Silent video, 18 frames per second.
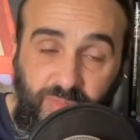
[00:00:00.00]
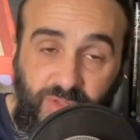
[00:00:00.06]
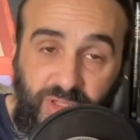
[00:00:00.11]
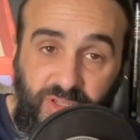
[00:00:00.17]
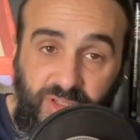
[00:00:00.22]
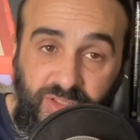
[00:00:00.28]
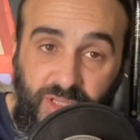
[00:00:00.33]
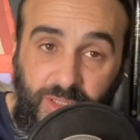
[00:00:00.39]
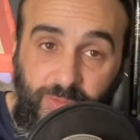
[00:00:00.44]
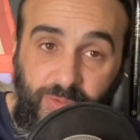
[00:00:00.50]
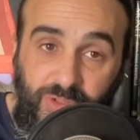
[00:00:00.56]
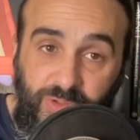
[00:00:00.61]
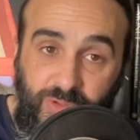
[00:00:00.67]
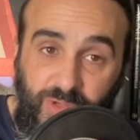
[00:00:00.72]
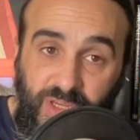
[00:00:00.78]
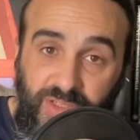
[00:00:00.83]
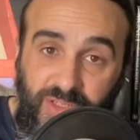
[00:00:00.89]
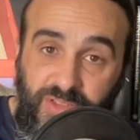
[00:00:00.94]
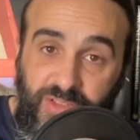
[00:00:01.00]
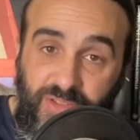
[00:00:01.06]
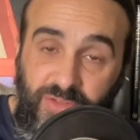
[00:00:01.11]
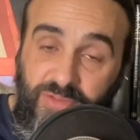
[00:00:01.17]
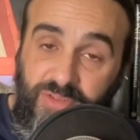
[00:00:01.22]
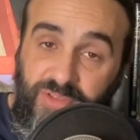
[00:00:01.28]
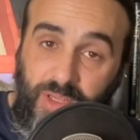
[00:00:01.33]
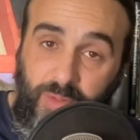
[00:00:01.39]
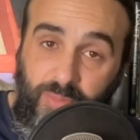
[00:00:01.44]
because I was trying
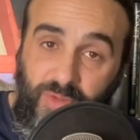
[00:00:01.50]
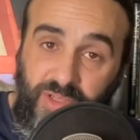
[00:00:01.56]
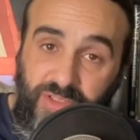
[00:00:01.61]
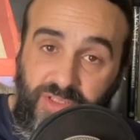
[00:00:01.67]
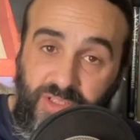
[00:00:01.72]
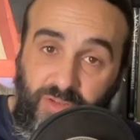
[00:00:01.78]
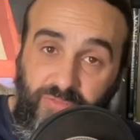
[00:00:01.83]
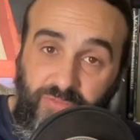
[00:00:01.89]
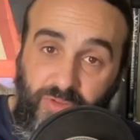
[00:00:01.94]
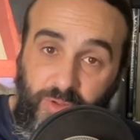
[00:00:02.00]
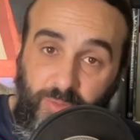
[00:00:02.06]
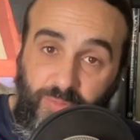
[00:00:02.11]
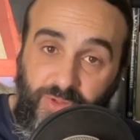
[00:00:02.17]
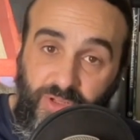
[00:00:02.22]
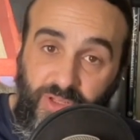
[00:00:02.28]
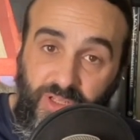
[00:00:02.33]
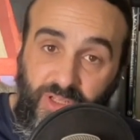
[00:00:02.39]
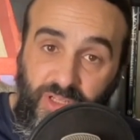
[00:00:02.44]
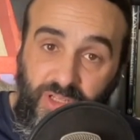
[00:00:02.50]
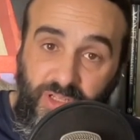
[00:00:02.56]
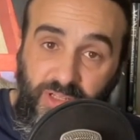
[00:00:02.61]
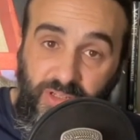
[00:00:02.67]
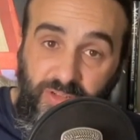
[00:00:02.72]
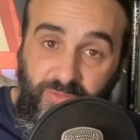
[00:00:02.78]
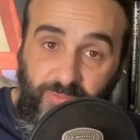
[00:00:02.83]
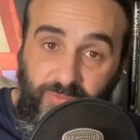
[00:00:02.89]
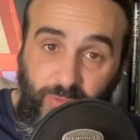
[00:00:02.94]
to set myself up
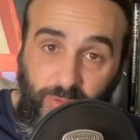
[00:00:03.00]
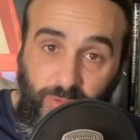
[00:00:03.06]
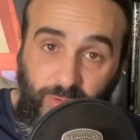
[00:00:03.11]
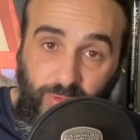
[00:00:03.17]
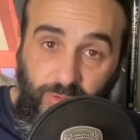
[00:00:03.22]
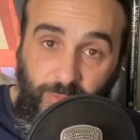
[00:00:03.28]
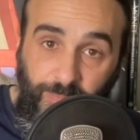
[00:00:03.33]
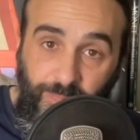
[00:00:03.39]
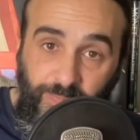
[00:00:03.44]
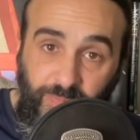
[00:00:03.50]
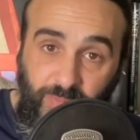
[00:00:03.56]
for